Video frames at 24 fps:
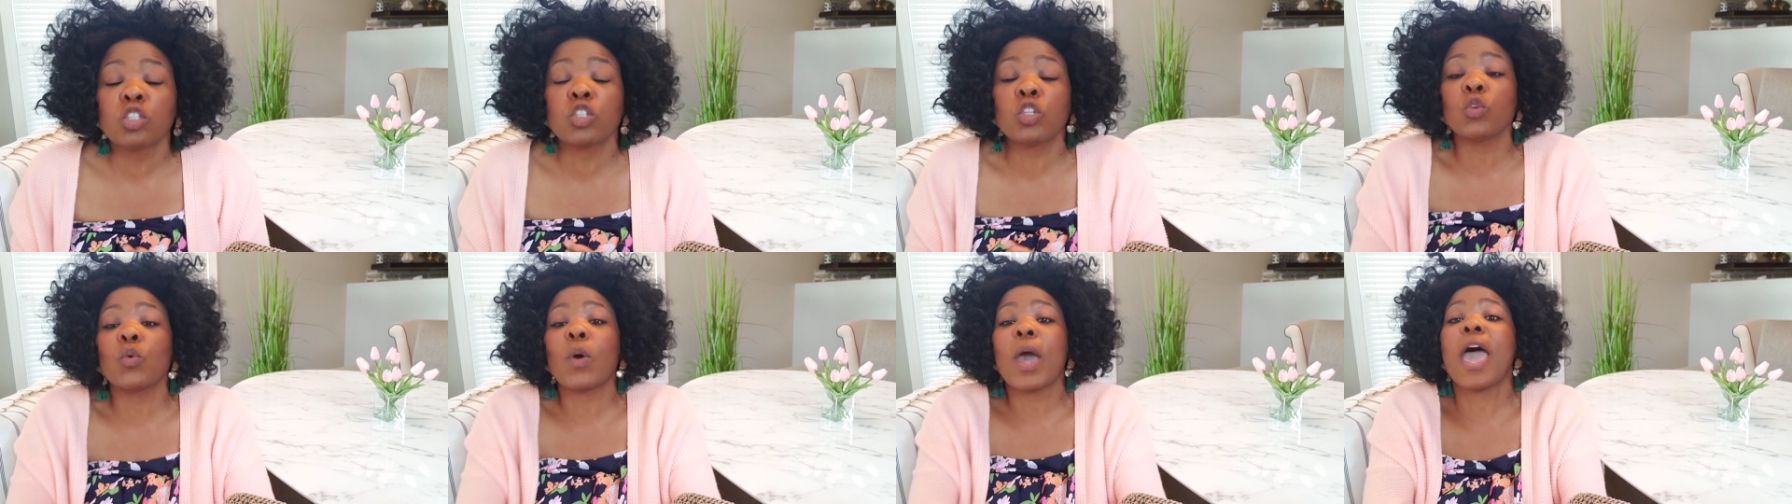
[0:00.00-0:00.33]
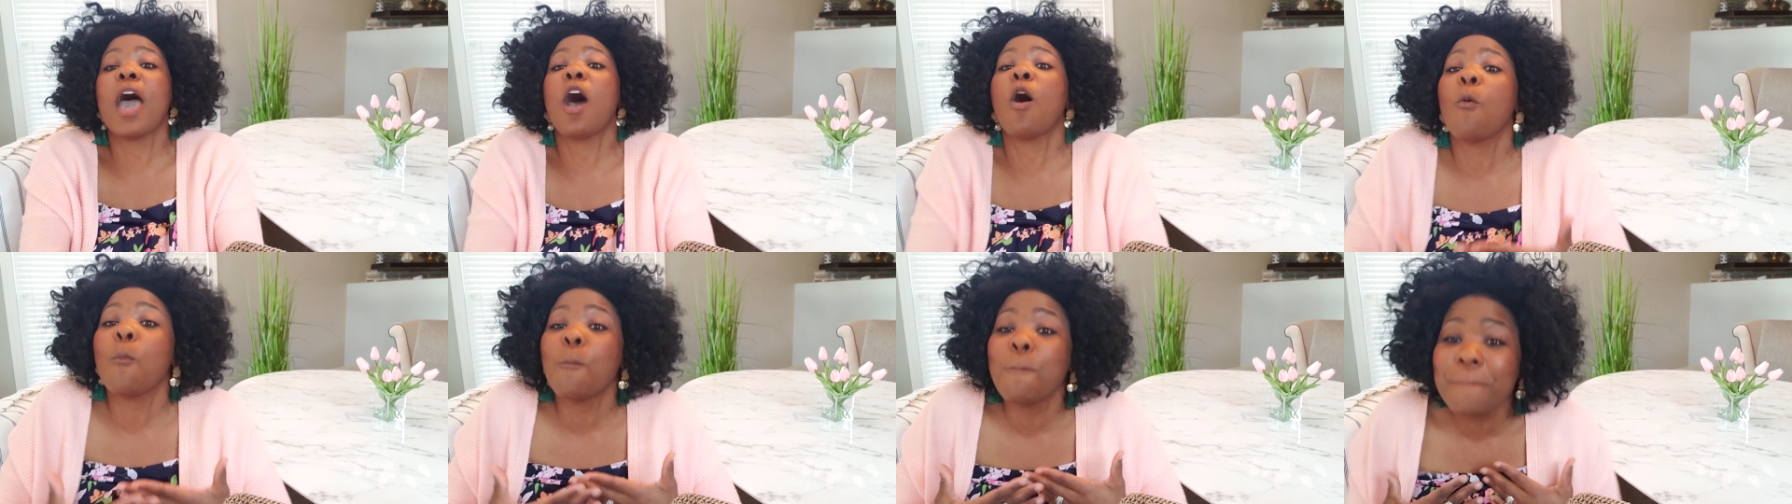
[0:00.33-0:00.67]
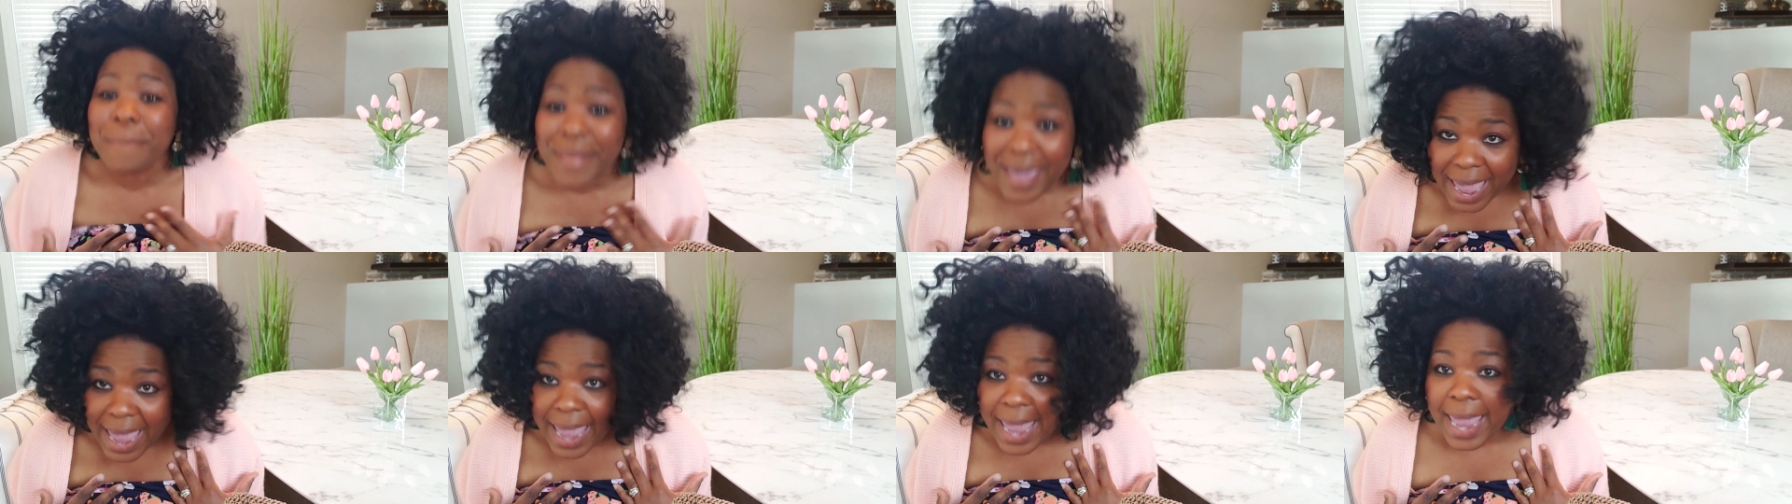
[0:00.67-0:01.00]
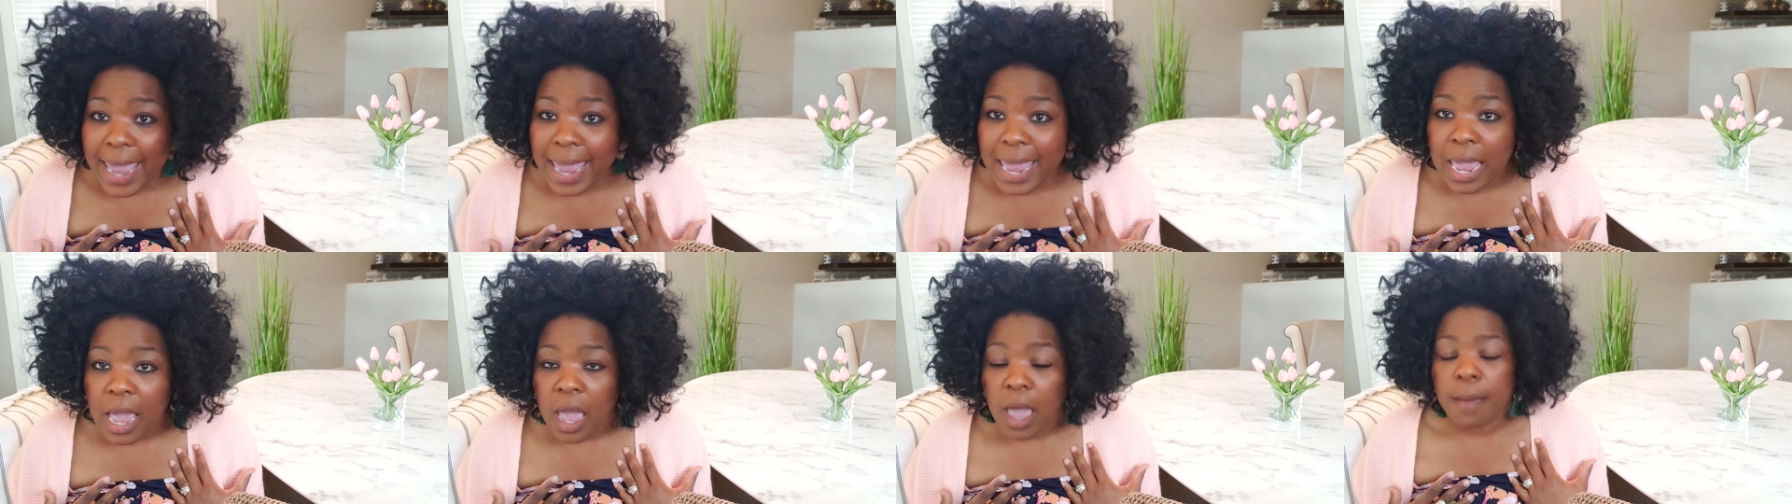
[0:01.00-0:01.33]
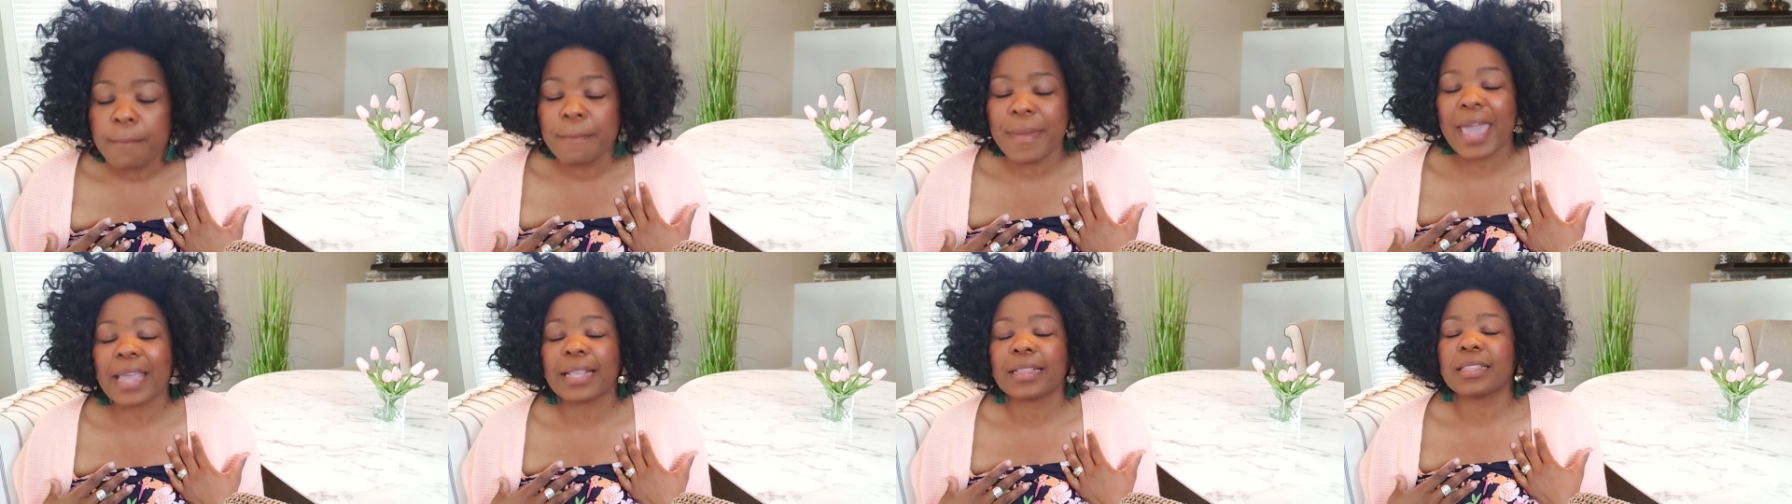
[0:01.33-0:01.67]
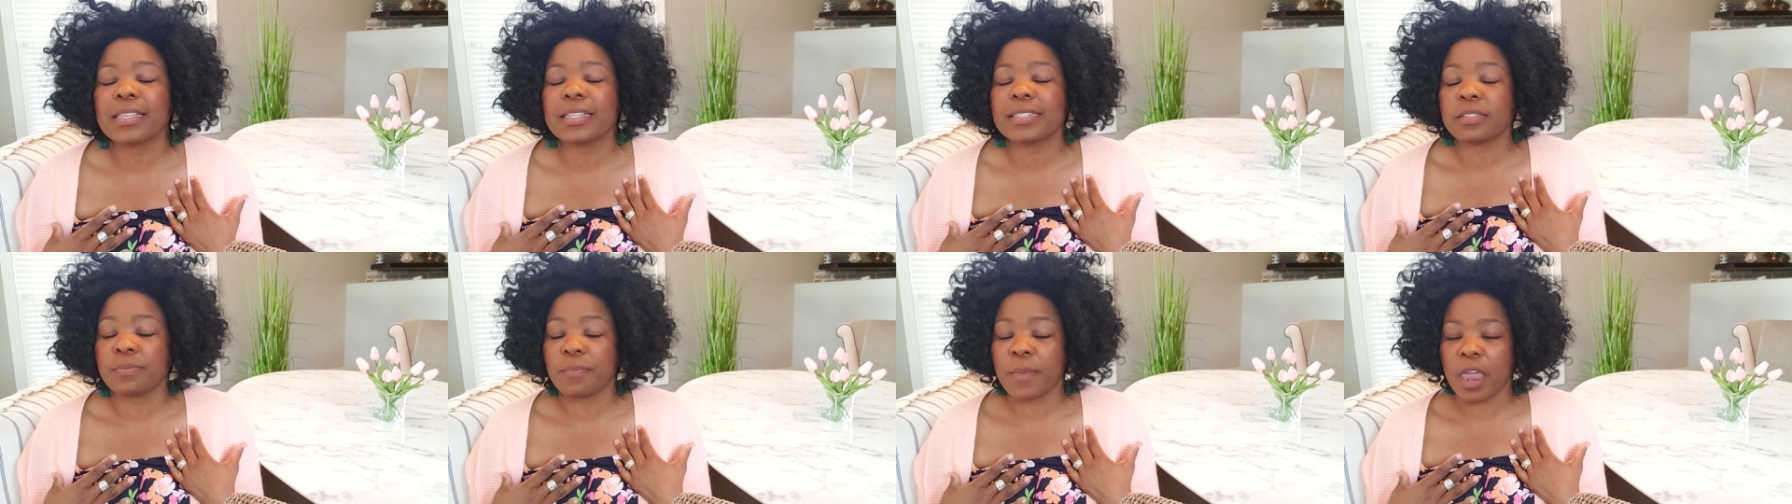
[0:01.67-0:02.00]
to help me make this